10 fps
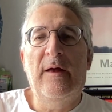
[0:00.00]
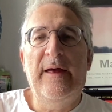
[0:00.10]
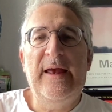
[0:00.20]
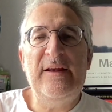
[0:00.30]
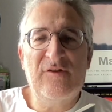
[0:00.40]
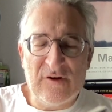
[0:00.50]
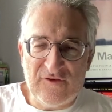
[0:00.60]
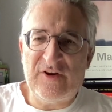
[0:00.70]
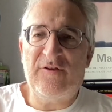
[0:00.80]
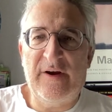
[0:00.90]
He's
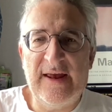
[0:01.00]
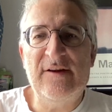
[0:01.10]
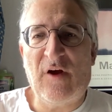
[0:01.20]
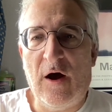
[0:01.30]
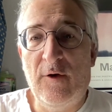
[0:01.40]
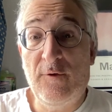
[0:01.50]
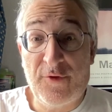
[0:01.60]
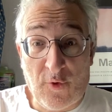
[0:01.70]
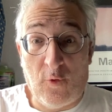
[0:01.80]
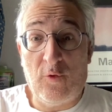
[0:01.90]
considering his own
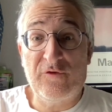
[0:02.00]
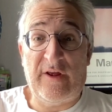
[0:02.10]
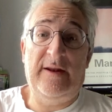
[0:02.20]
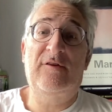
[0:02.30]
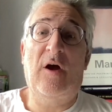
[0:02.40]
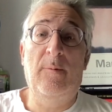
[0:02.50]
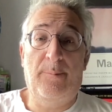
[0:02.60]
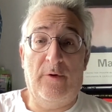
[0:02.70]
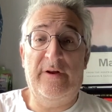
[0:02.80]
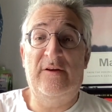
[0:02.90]
thoughts and his own
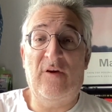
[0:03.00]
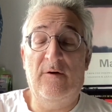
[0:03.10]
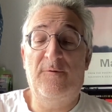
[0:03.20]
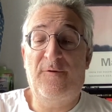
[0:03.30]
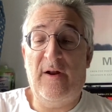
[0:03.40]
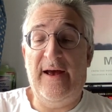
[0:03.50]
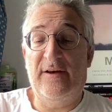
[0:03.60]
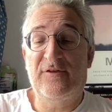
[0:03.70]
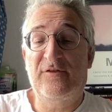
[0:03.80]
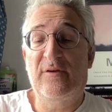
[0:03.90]
body, his own
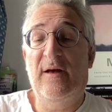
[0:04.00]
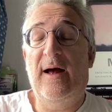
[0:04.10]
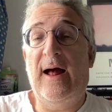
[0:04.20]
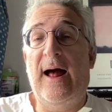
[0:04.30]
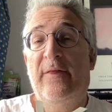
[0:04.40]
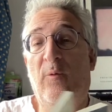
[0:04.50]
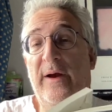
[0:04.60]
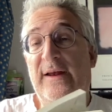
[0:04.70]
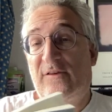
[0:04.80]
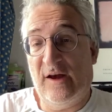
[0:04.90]
flesh. And the way
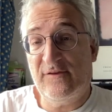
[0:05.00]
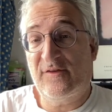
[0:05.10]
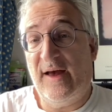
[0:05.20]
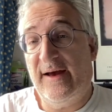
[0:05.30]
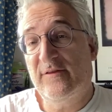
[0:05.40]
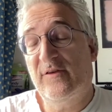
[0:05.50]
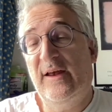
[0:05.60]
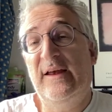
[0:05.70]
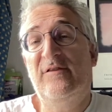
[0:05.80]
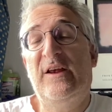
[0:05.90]
he does that
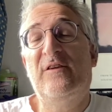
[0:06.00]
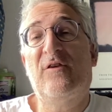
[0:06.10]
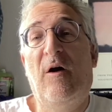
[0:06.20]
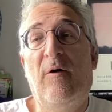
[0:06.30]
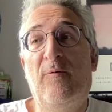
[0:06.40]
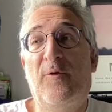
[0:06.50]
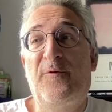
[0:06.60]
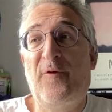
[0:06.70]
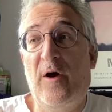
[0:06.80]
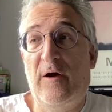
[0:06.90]
is he's
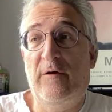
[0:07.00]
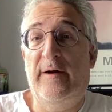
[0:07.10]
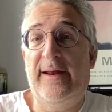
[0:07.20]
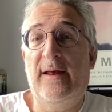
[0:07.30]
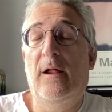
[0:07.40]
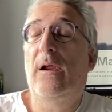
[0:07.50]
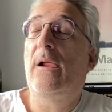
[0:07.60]
referring